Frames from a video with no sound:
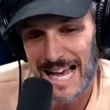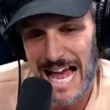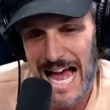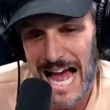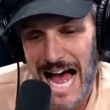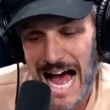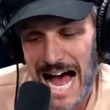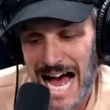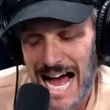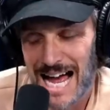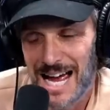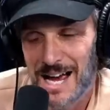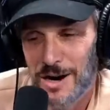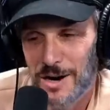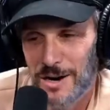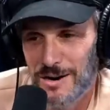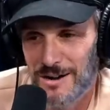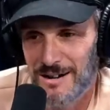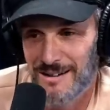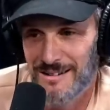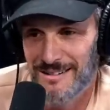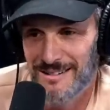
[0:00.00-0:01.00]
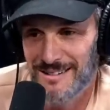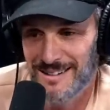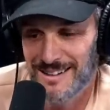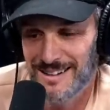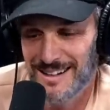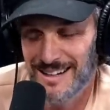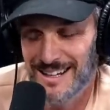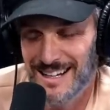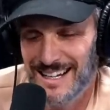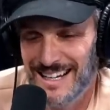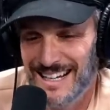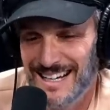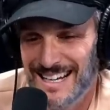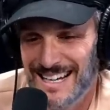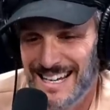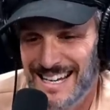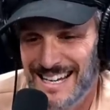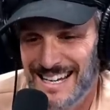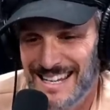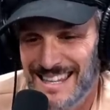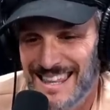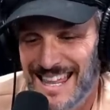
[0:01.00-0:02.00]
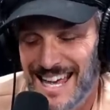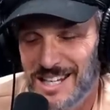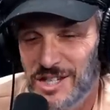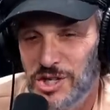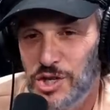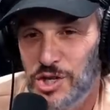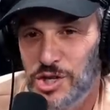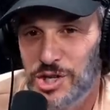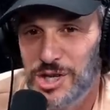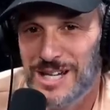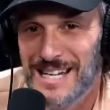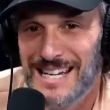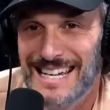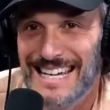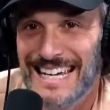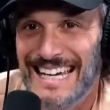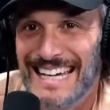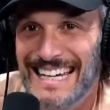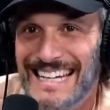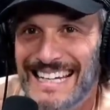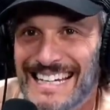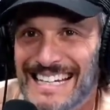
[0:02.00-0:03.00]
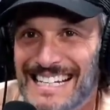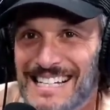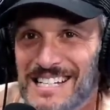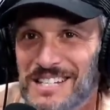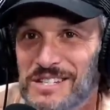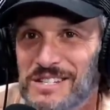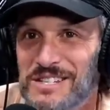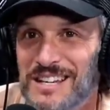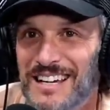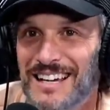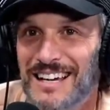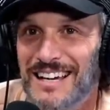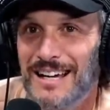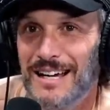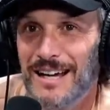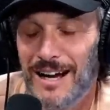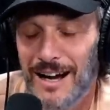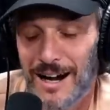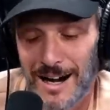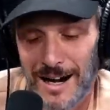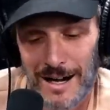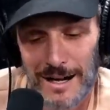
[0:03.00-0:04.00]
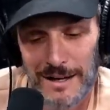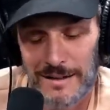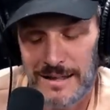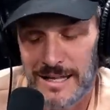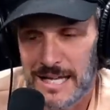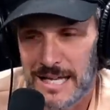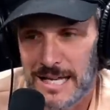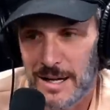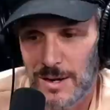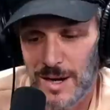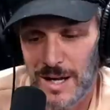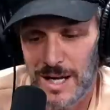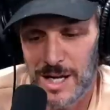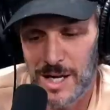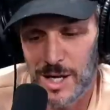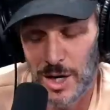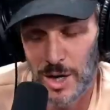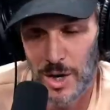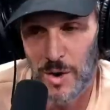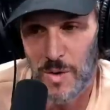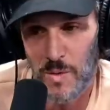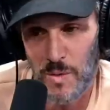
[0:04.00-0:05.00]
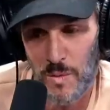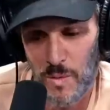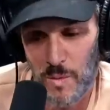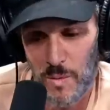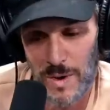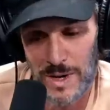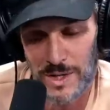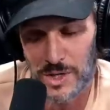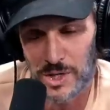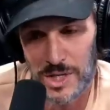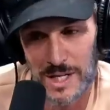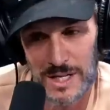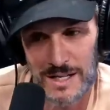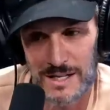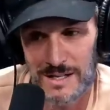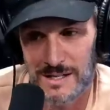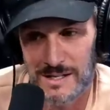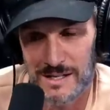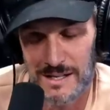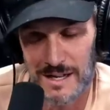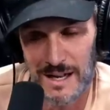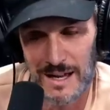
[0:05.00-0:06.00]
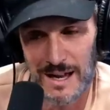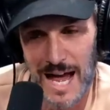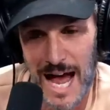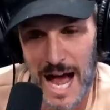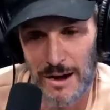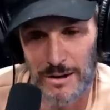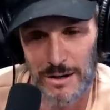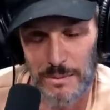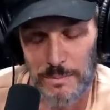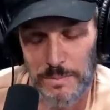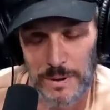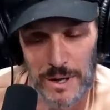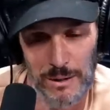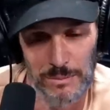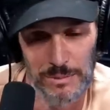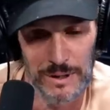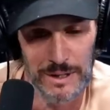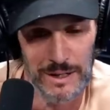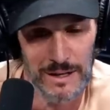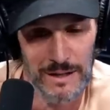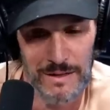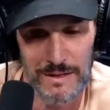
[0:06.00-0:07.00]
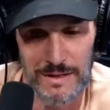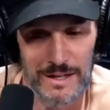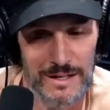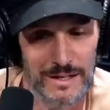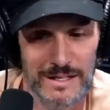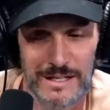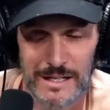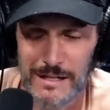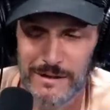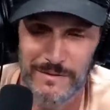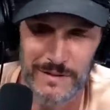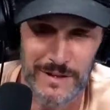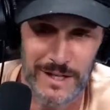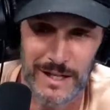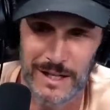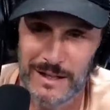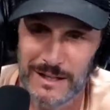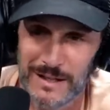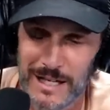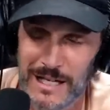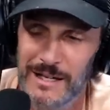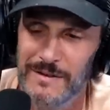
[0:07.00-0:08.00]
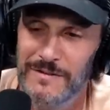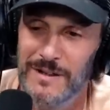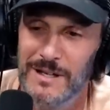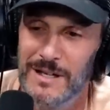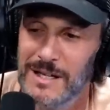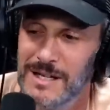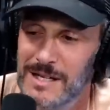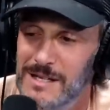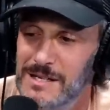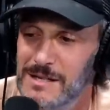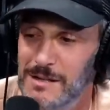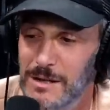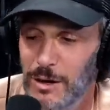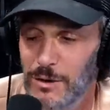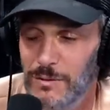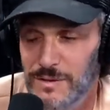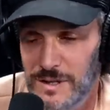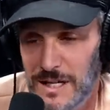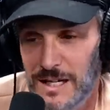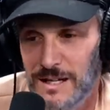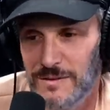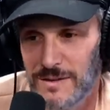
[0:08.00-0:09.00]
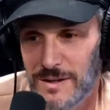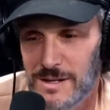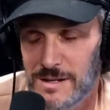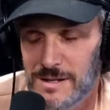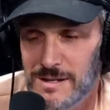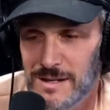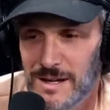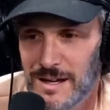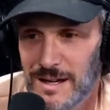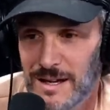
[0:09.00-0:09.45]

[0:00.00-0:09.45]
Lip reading: I heard that she is on the, you know, when she's out in public, the divaist of divas.